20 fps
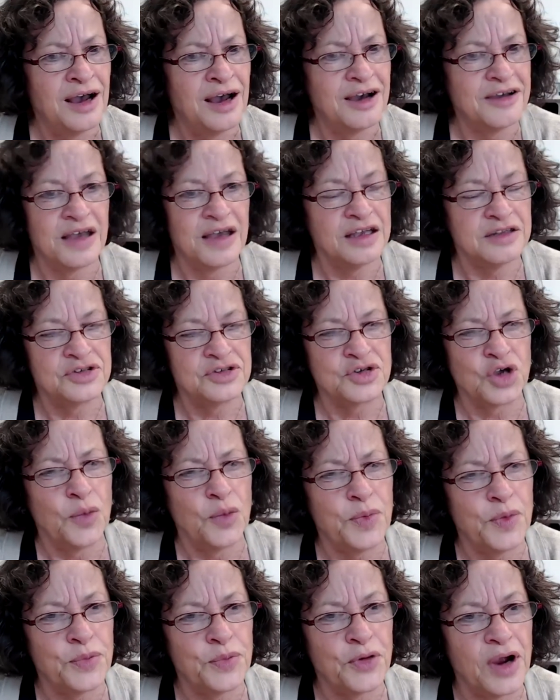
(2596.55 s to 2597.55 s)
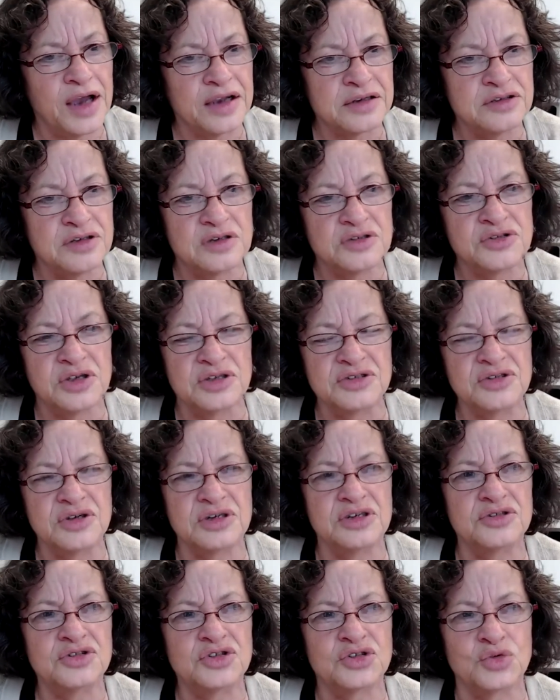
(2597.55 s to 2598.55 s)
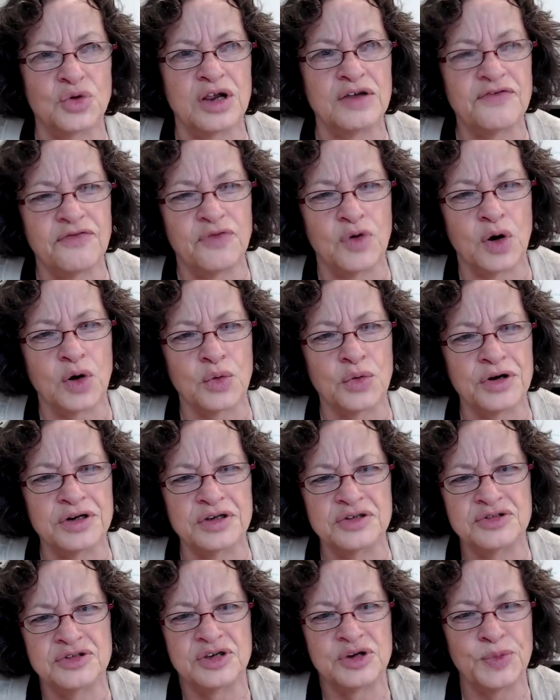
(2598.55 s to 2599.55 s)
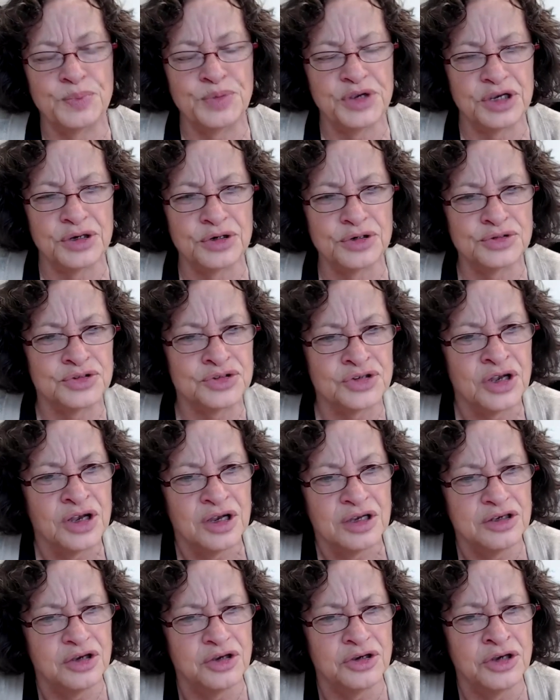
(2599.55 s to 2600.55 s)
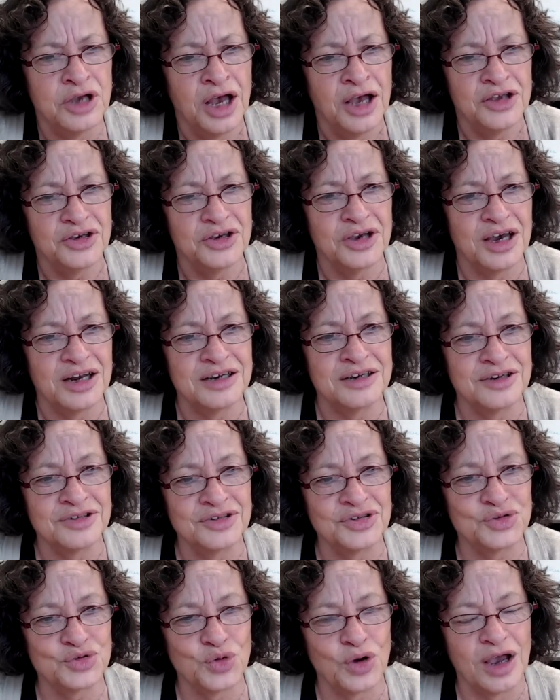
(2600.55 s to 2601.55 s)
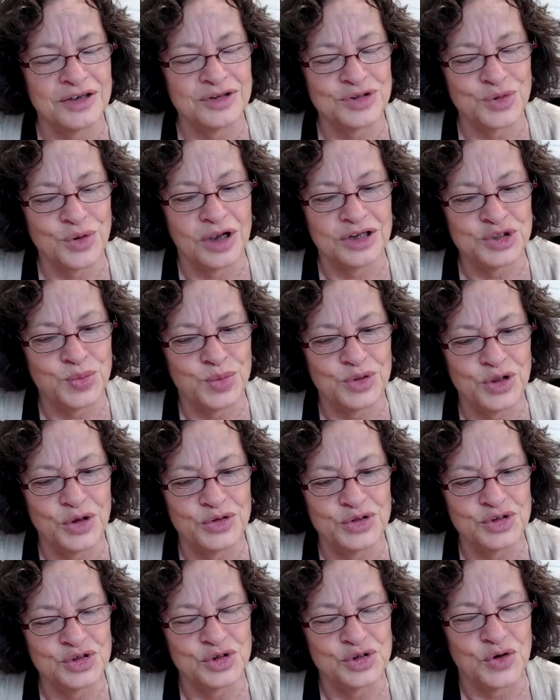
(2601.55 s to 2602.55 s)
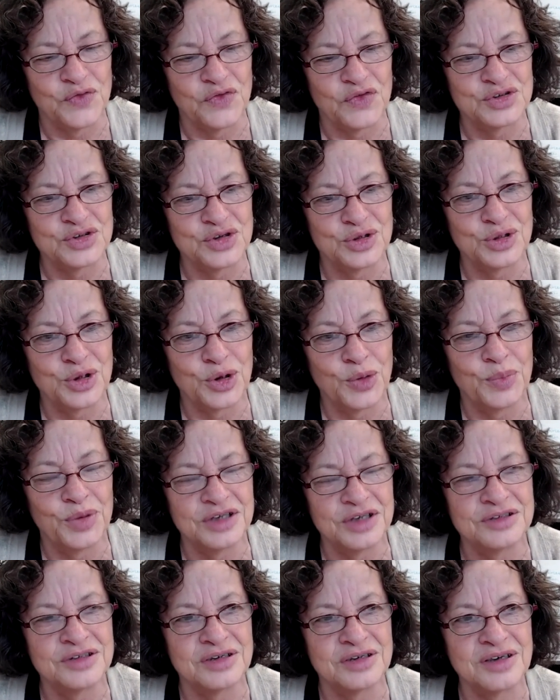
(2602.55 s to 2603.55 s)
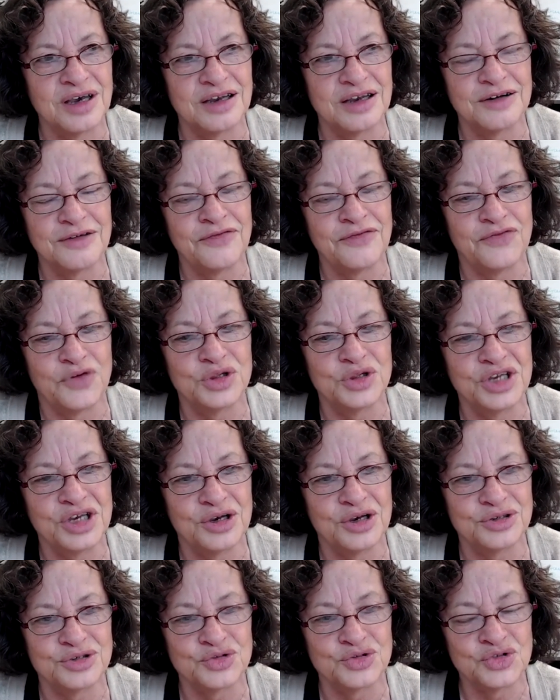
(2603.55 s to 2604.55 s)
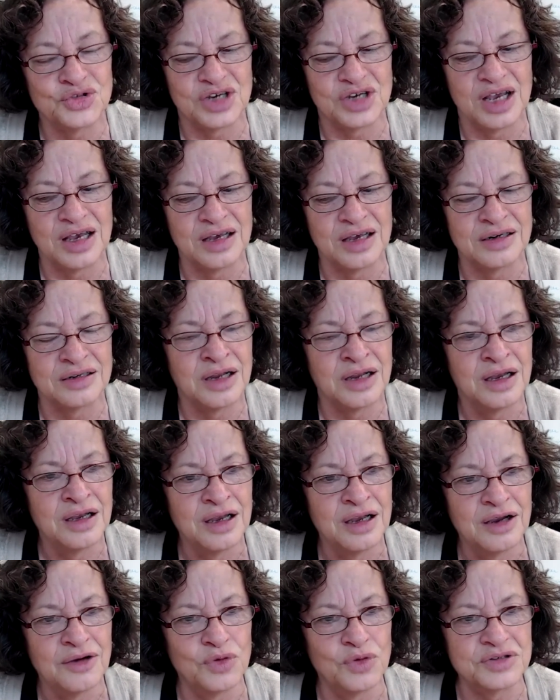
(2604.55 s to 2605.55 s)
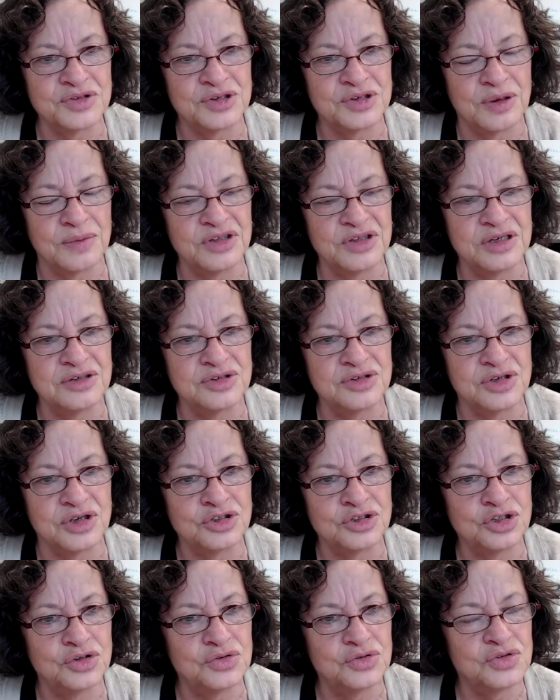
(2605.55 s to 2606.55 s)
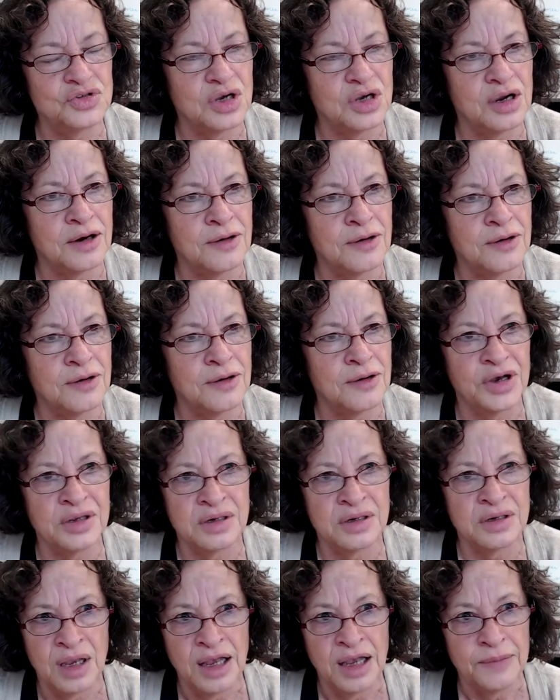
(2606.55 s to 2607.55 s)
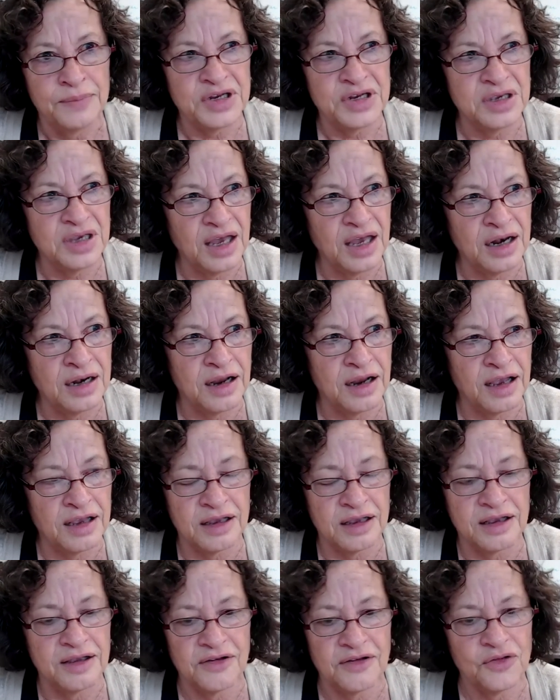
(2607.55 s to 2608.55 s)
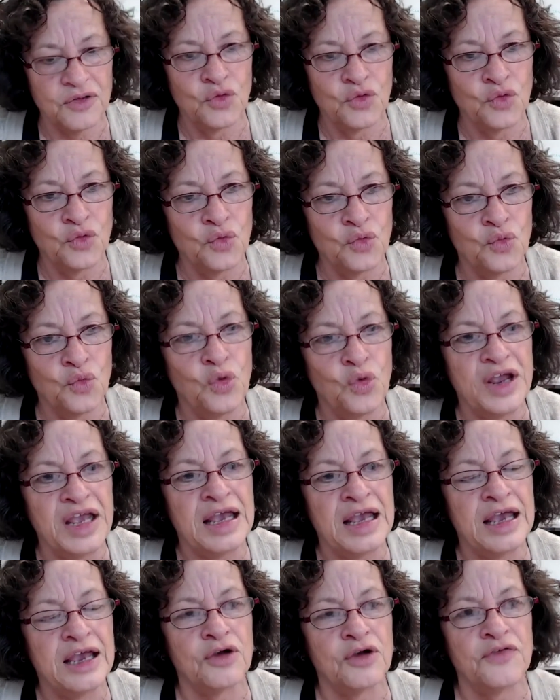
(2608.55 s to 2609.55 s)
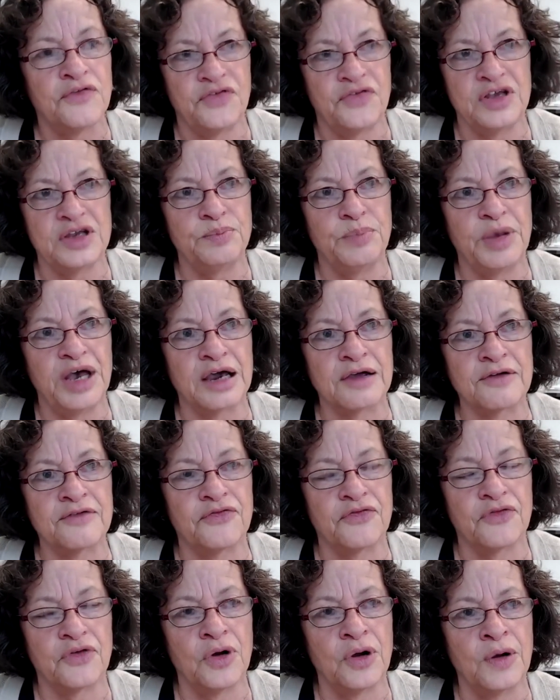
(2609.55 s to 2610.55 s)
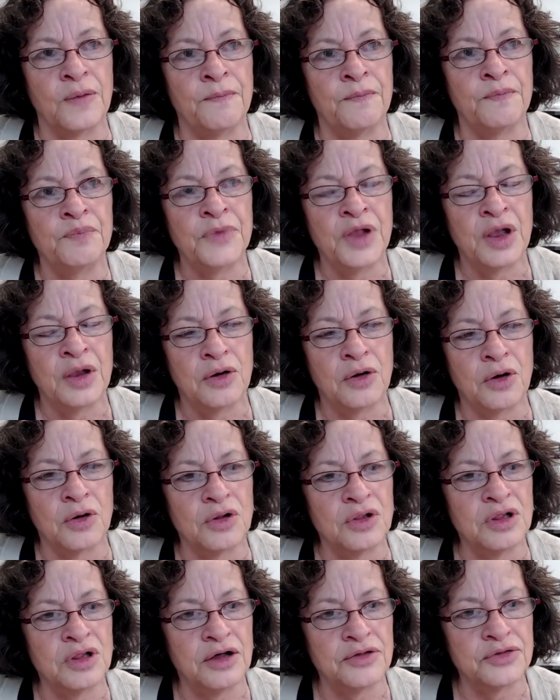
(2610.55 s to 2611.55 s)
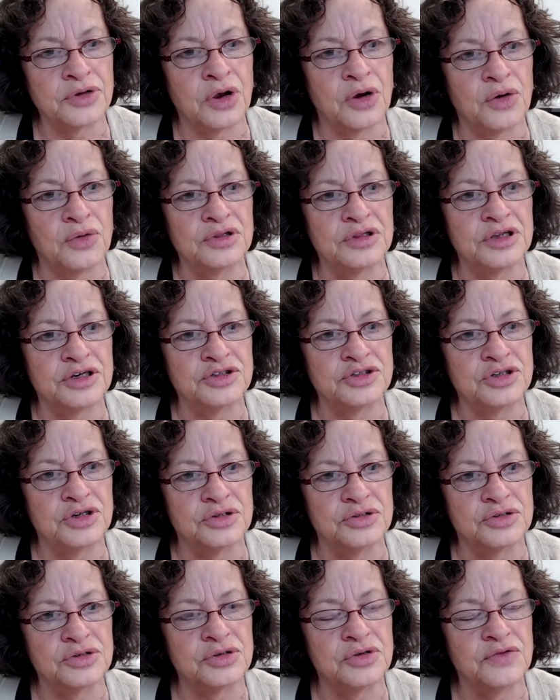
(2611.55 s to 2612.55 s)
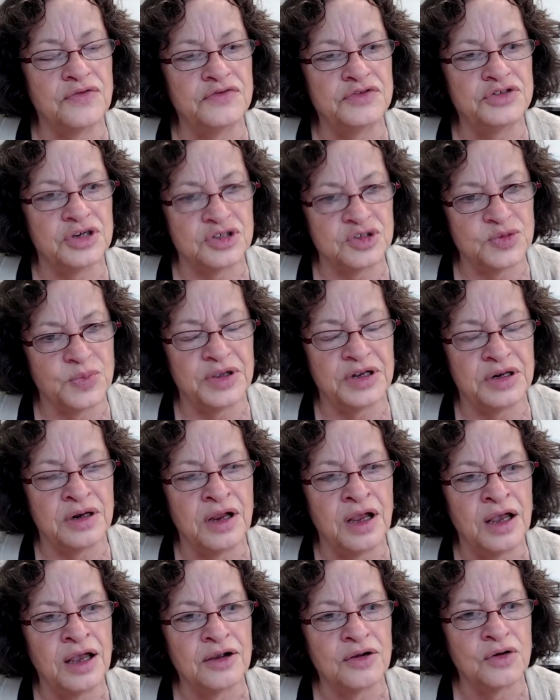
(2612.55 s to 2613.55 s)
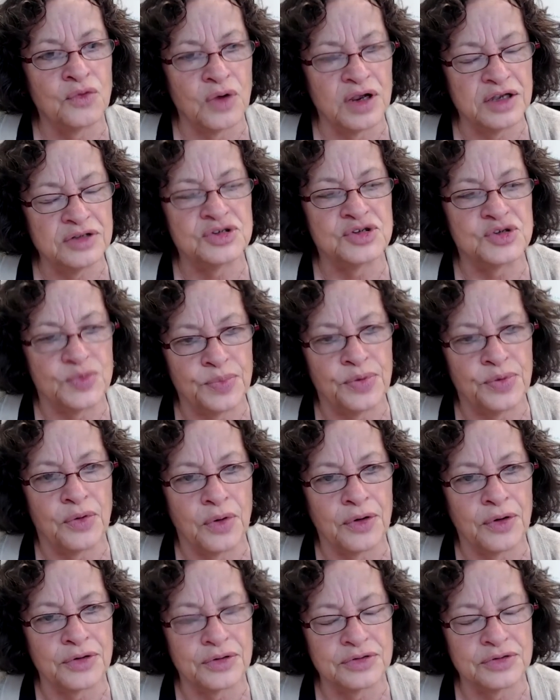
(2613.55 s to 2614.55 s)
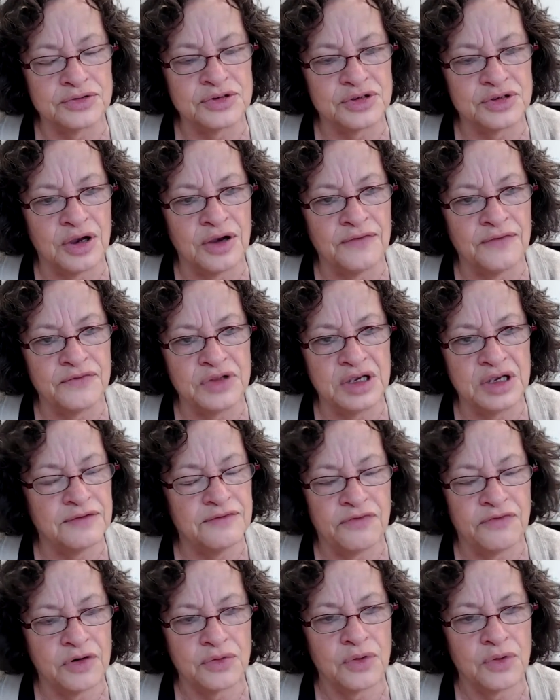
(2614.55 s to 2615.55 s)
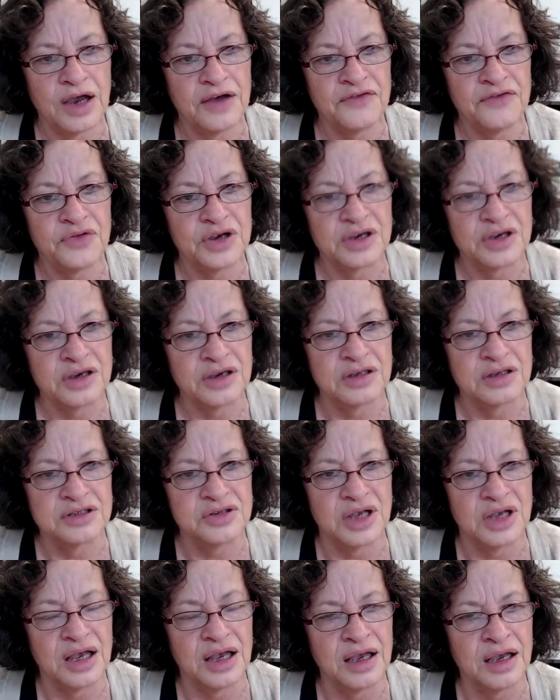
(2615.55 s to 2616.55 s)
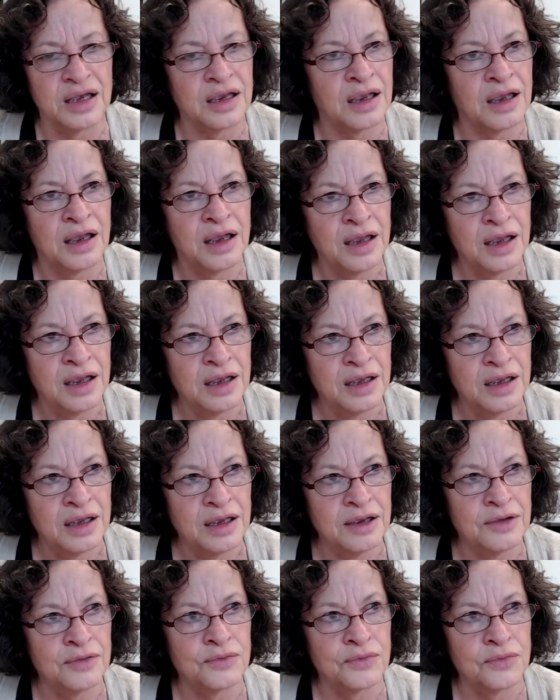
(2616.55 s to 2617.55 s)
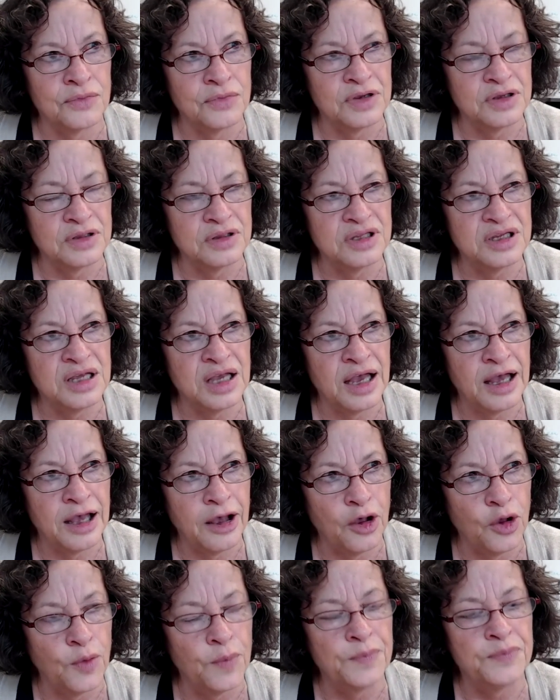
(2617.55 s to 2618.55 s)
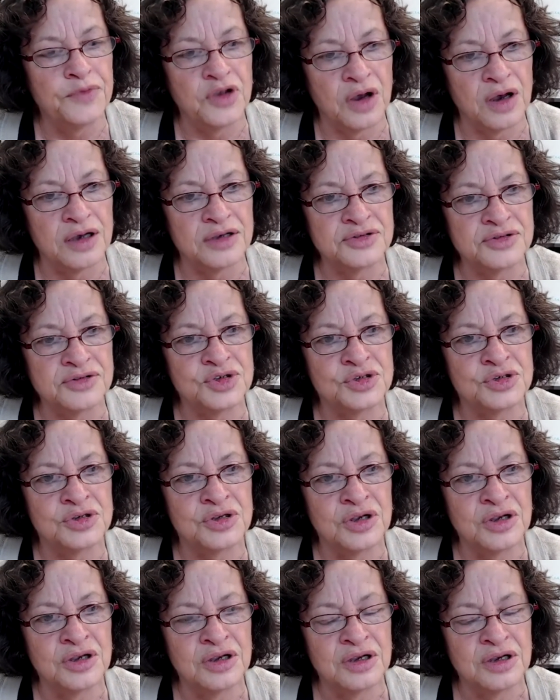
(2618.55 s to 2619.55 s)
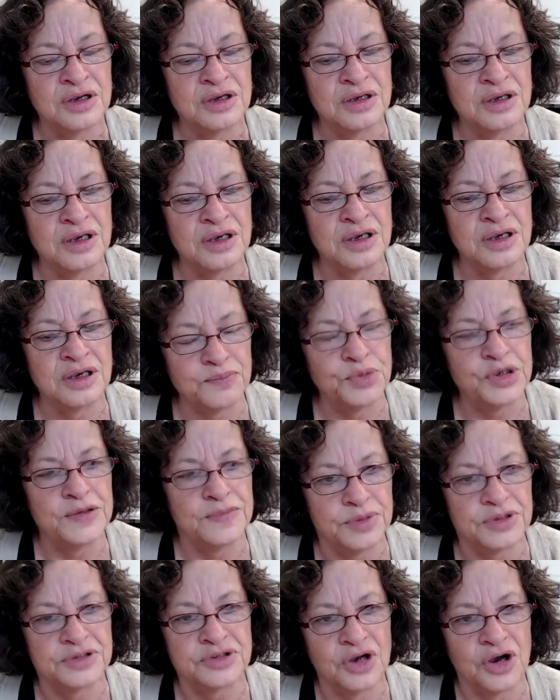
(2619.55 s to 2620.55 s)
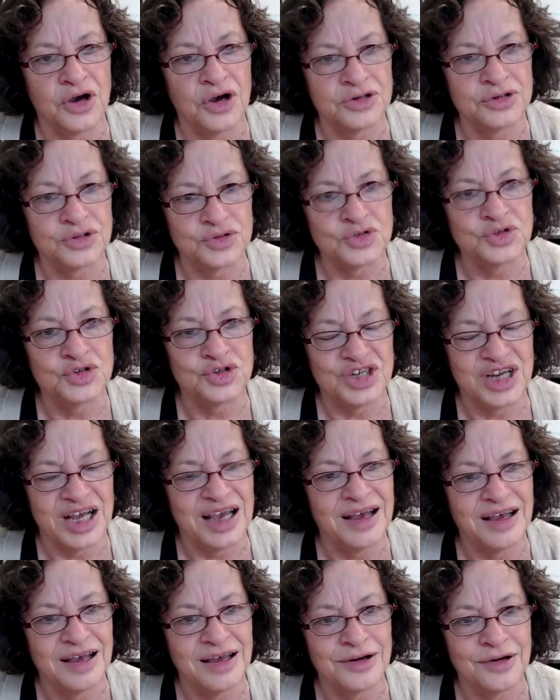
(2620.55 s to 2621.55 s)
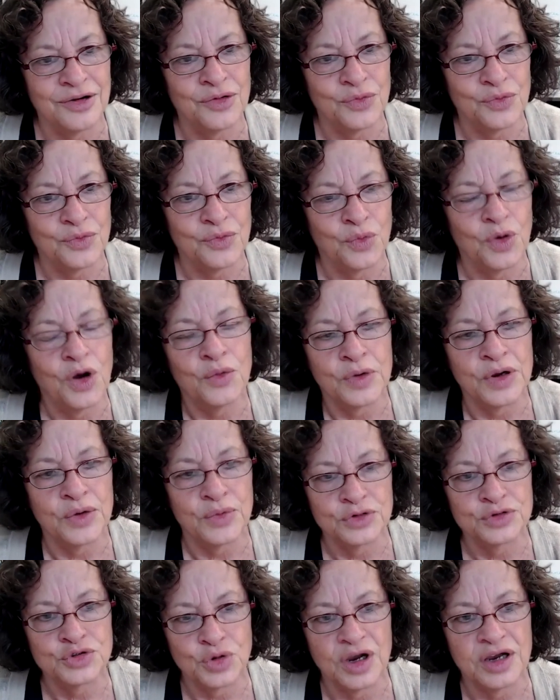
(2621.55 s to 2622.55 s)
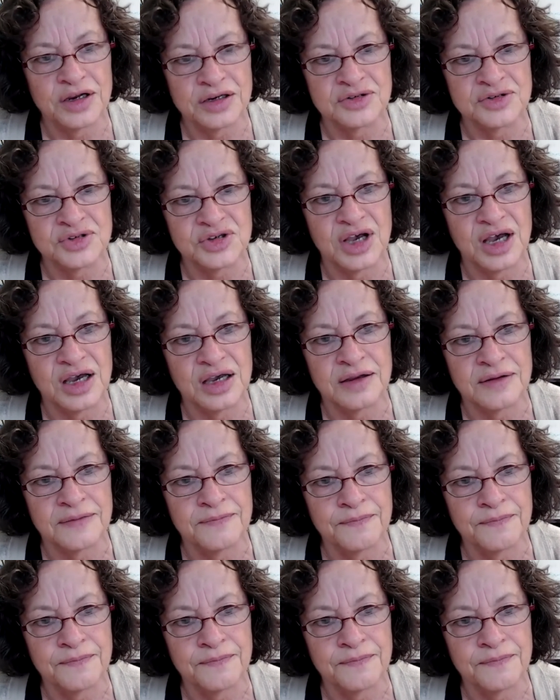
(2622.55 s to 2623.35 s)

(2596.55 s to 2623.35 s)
Again, scope of practice isn't as straightforward as it appears. You got to scratch below the surface a little bit to kind of fully understand what some of these issues are. But again, we hear feedback from oral health coalitions who've just been great supporters of the infographic, saying it really helped us get people to understand what we were trying to say.